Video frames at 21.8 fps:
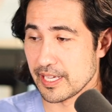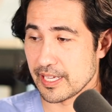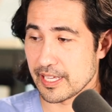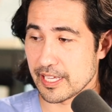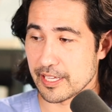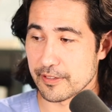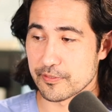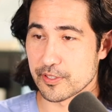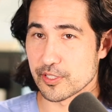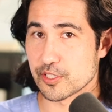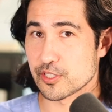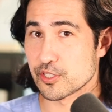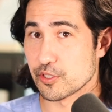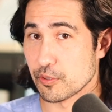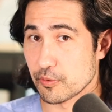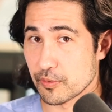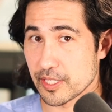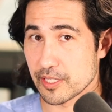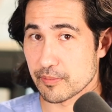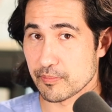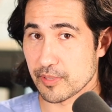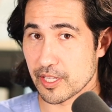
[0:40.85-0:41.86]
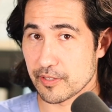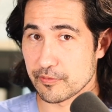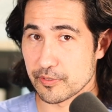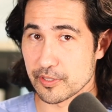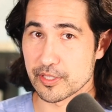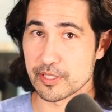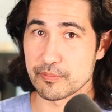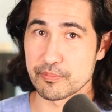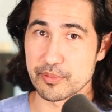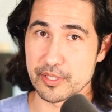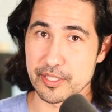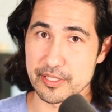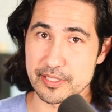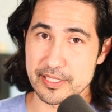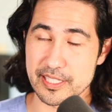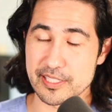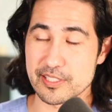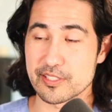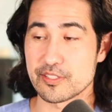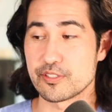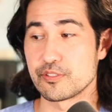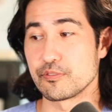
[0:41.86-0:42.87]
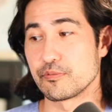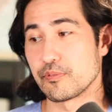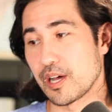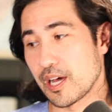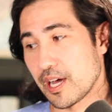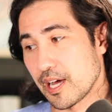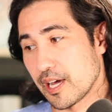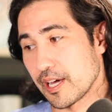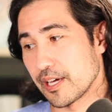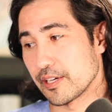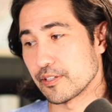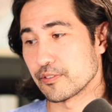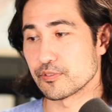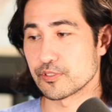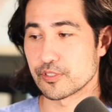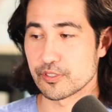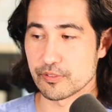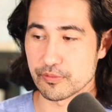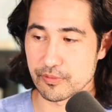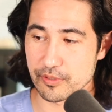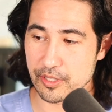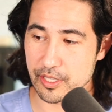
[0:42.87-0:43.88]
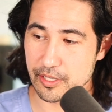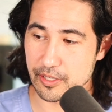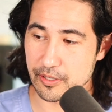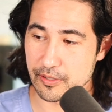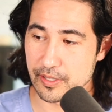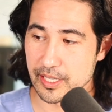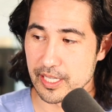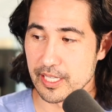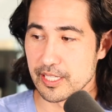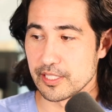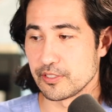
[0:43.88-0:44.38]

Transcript: If the sodium level in the blood gets too high or too low,